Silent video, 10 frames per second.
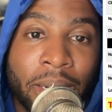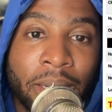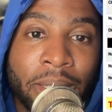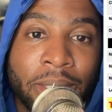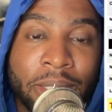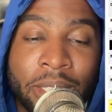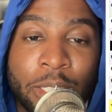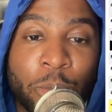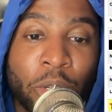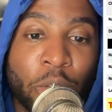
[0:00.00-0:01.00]
just get
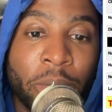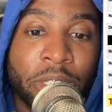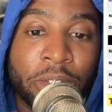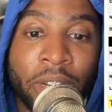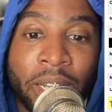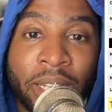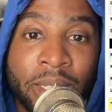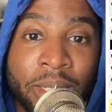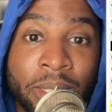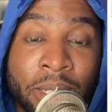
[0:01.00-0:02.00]
smarter about your
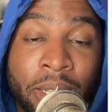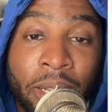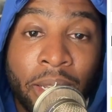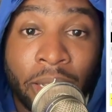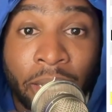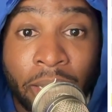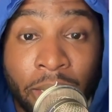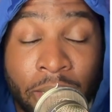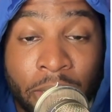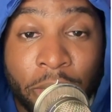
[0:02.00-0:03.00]
finances. And again, this
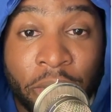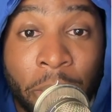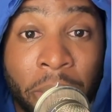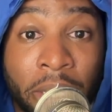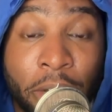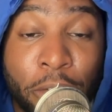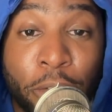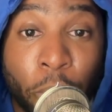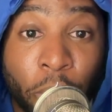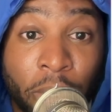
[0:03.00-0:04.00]
is a family of
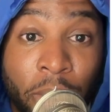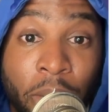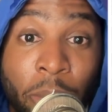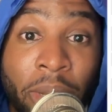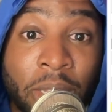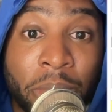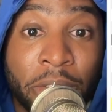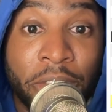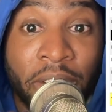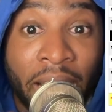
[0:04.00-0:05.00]
4, about to be
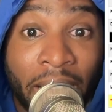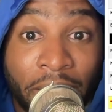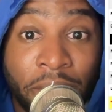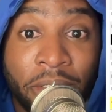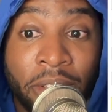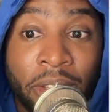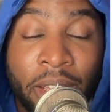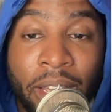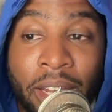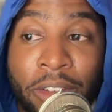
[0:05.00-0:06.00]
5.
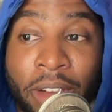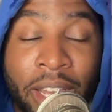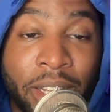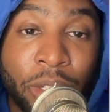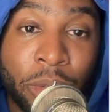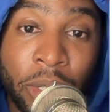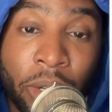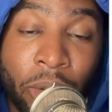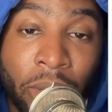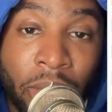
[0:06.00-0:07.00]
And if I can do it
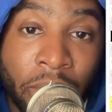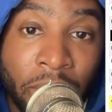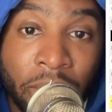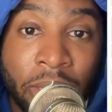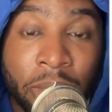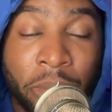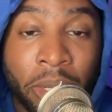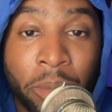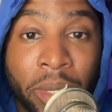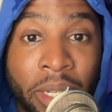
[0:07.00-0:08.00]
on this amount
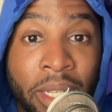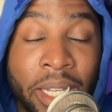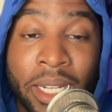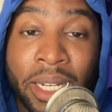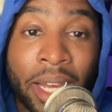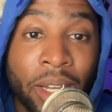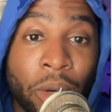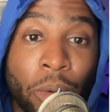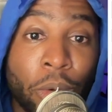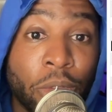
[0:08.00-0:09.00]
of money and not
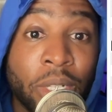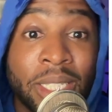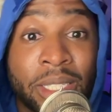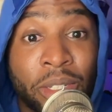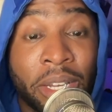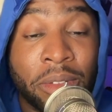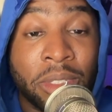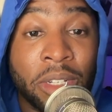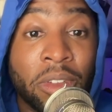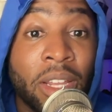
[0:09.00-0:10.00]
go over and still have
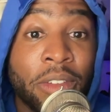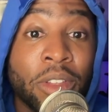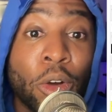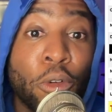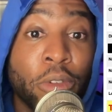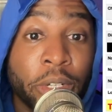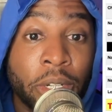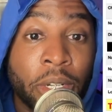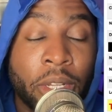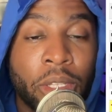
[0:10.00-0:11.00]
stuff left over,
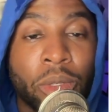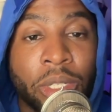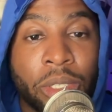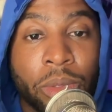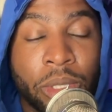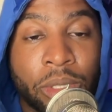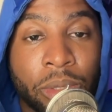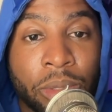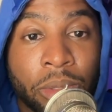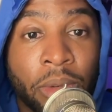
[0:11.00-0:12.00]
you can do it
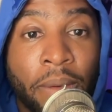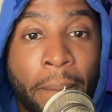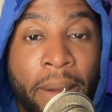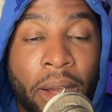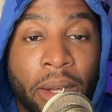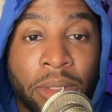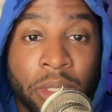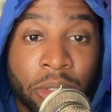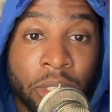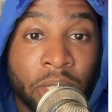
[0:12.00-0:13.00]
too. So
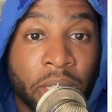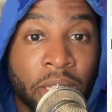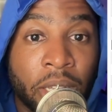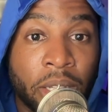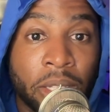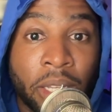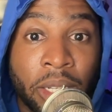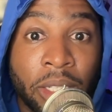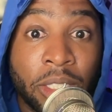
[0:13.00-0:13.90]
just like that young lady,